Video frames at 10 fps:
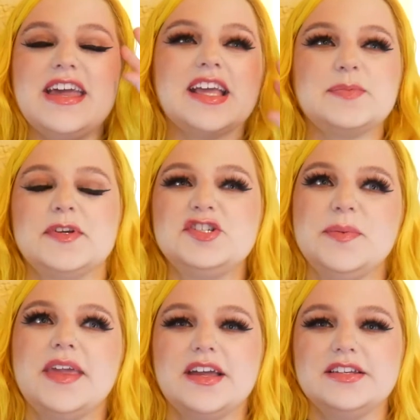
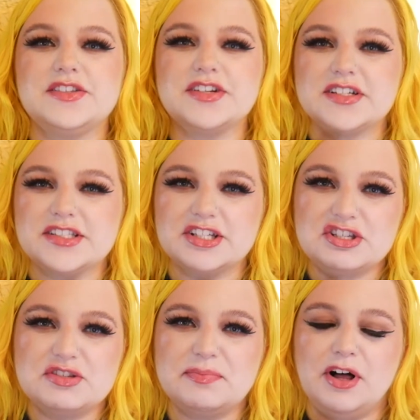Especially because there is such a
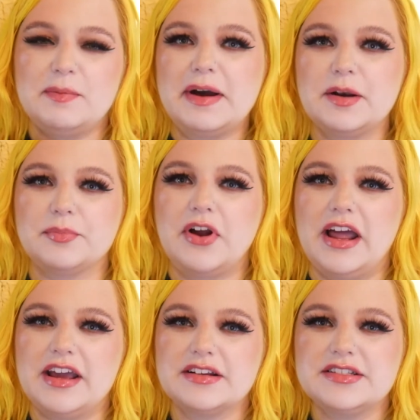small amount of
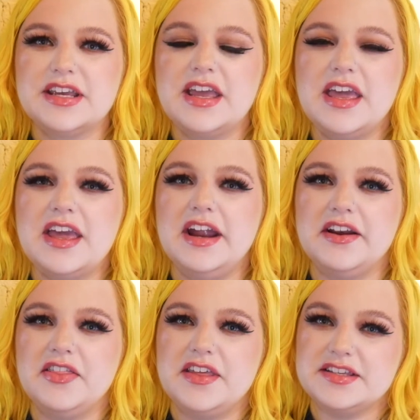product
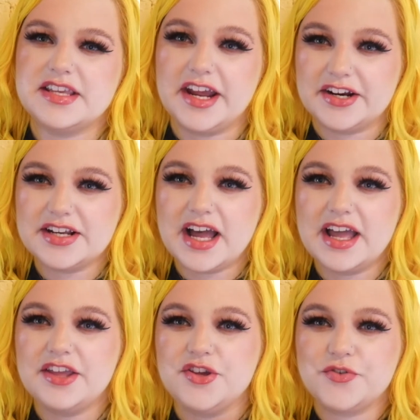in this hair
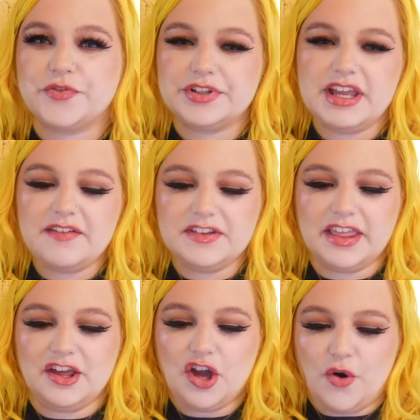dye. You really have to
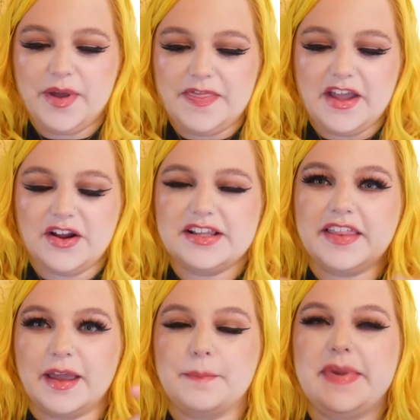like go in there and
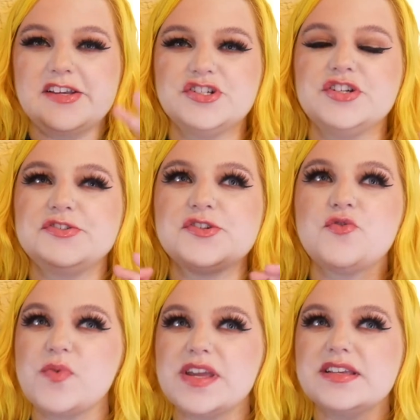like make sure you
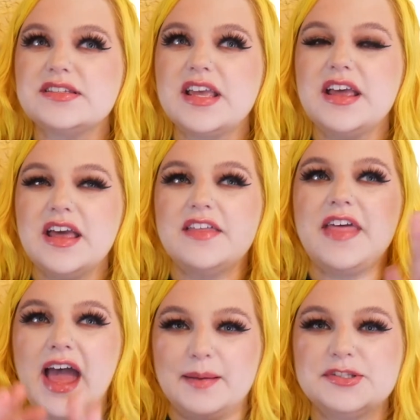squeeze
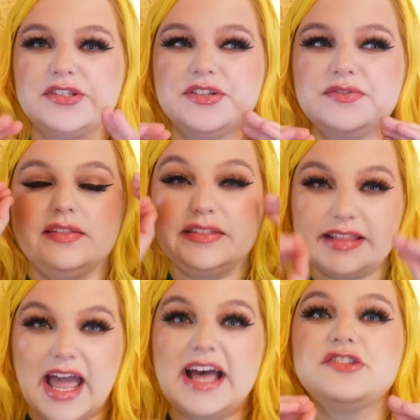the absolute
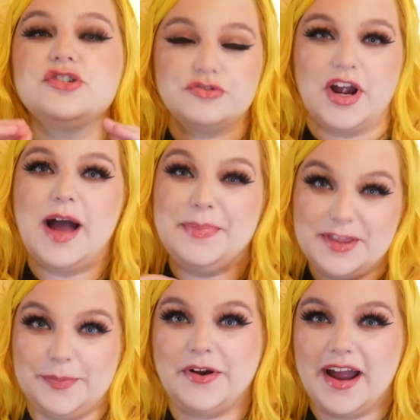last drop of
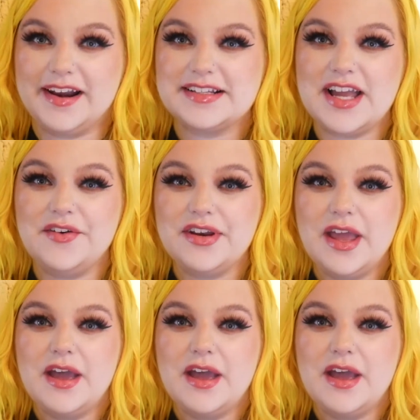the product out